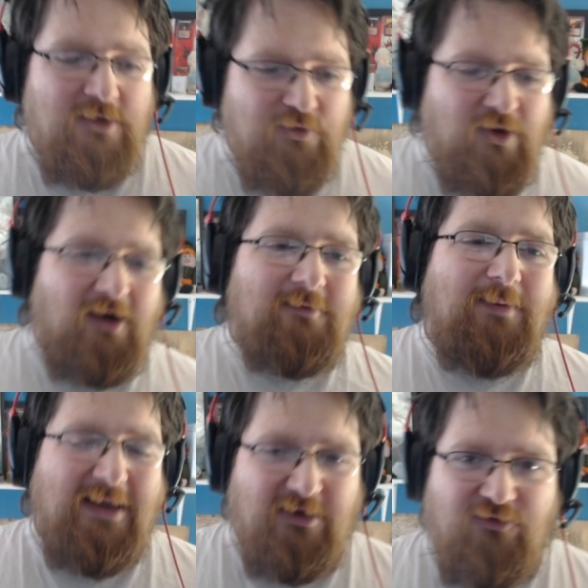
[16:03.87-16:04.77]
You can't
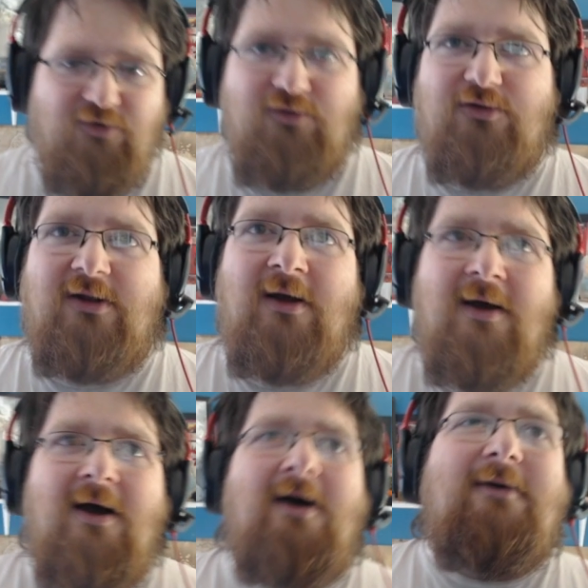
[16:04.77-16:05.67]
pick and choose
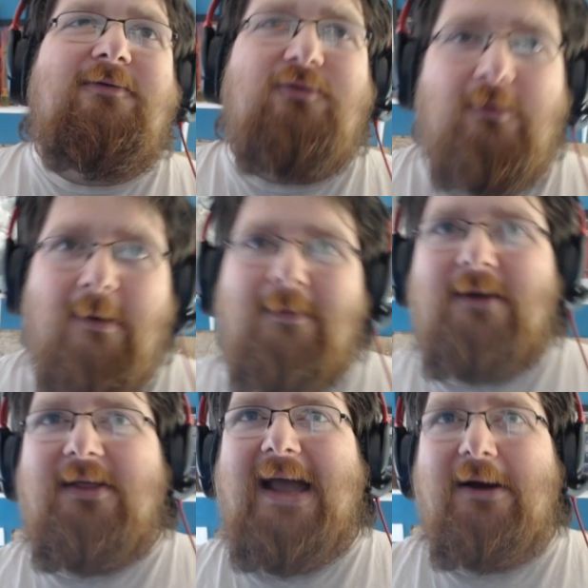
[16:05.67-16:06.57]
from
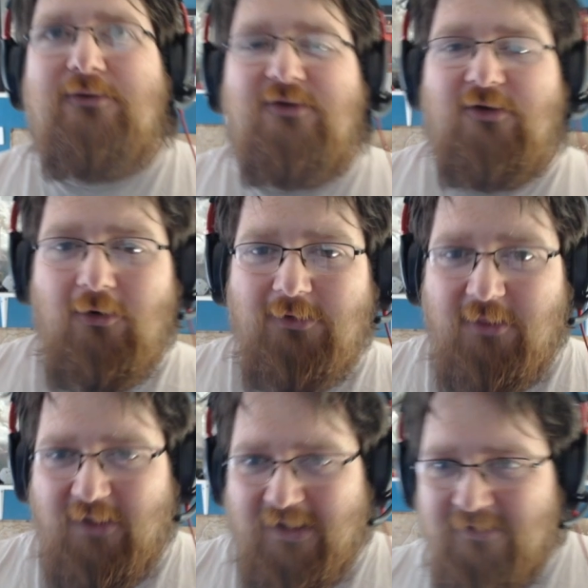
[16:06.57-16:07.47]
among the counters on the
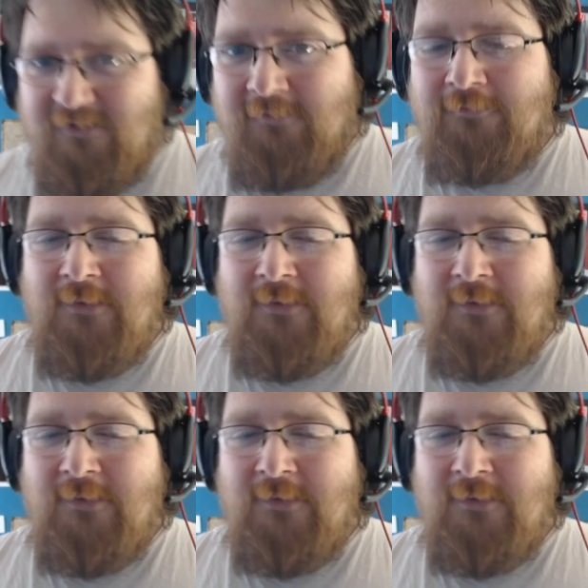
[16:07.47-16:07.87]
things.